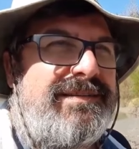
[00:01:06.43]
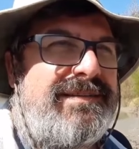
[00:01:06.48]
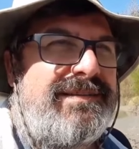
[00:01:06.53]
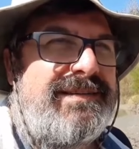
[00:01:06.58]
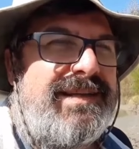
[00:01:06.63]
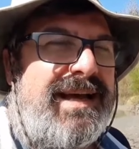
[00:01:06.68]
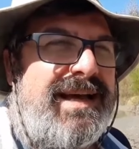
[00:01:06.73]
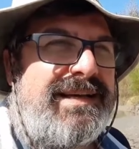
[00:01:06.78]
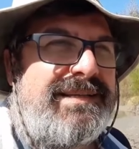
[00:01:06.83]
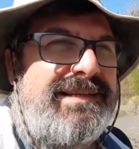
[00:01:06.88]
This
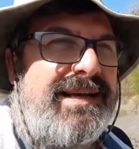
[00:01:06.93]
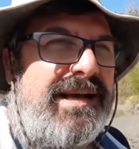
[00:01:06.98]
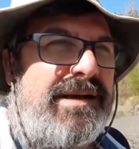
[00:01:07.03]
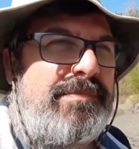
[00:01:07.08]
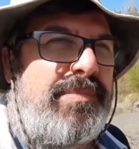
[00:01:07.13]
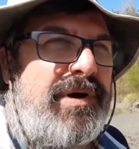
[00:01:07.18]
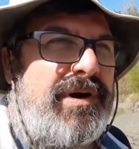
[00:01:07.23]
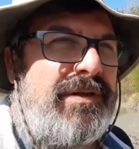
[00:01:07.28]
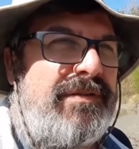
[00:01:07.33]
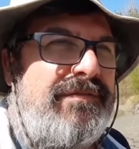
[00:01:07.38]
is the uh,
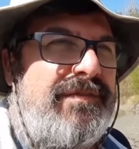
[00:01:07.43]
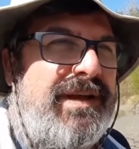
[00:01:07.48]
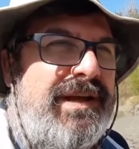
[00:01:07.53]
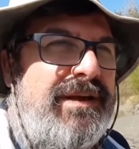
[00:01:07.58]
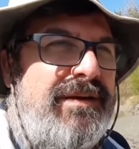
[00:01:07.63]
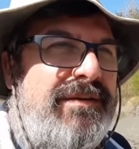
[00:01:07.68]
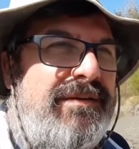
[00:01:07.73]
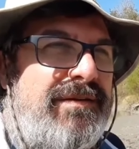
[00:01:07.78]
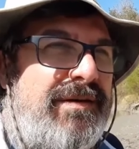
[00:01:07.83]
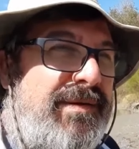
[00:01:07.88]
second part of the
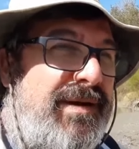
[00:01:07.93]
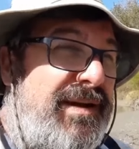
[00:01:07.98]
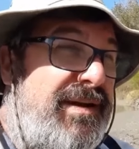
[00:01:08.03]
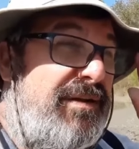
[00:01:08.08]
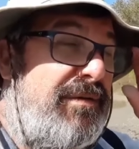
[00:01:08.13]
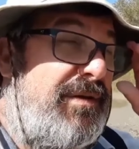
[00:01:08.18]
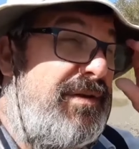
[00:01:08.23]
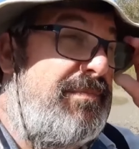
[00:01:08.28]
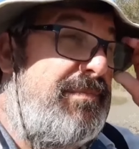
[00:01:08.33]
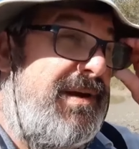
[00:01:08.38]
video. I'm out
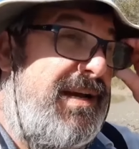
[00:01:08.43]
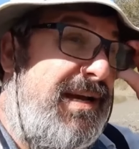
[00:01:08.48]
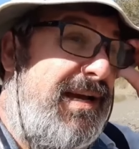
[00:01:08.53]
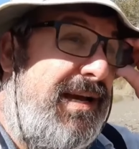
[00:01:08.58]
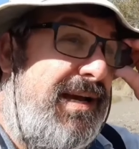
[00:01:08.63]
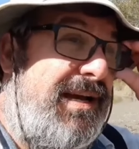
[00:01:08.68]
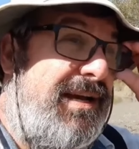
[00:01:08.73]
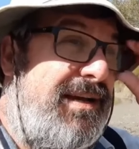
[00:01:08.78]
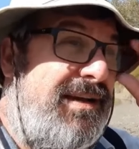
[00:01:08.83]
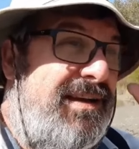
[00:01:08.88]
here with my
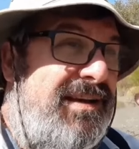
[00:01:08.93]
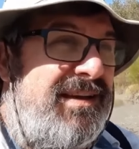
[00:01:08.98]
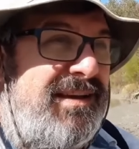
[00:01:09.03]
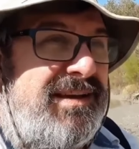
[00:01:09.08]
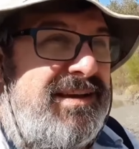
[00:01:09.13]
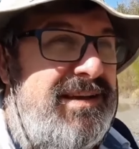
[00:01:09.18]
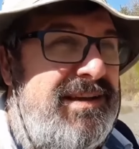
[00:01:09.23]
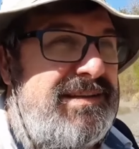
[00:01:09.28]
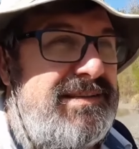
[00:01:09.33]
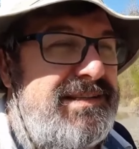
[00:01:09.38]
uh,
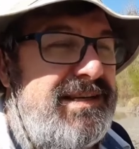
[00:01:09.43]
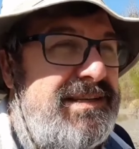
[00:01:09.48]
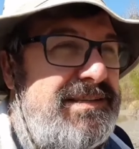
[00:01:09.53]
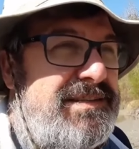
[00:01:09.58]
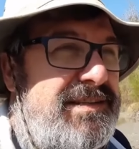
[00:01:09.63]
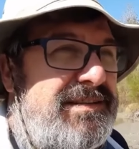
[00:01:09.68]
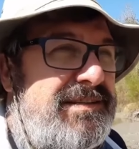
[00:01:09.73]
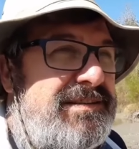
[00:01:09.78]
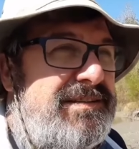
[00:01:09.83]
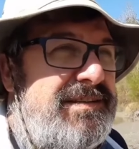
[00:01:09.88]

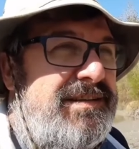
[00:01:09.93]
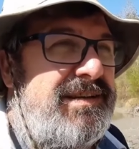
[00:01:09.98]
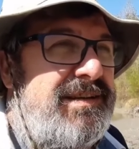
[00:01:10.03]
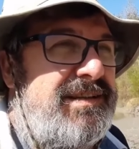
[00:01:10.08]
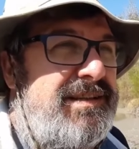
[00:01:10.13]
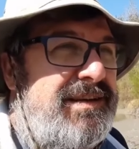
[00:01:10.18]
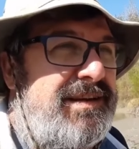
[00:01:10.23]
sisters.